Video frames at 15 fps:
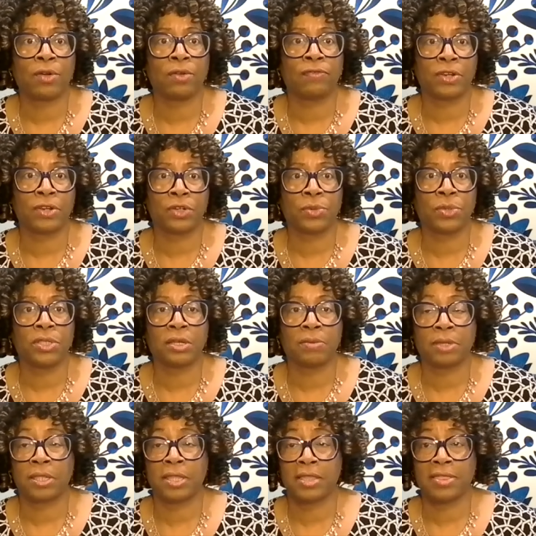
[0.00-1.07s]
Or if they're doing
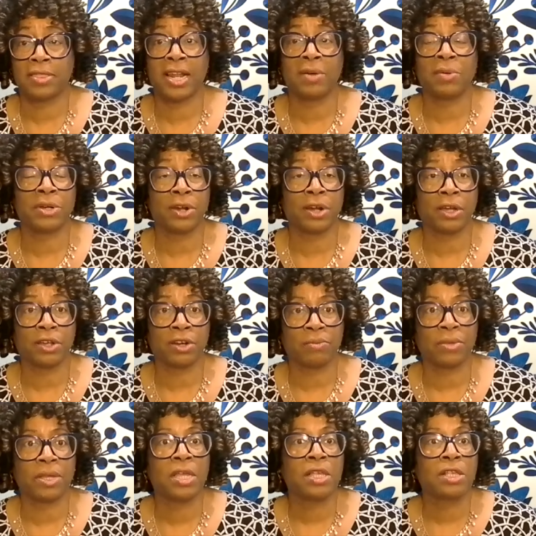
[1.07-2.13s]
something they thought I would narc on them.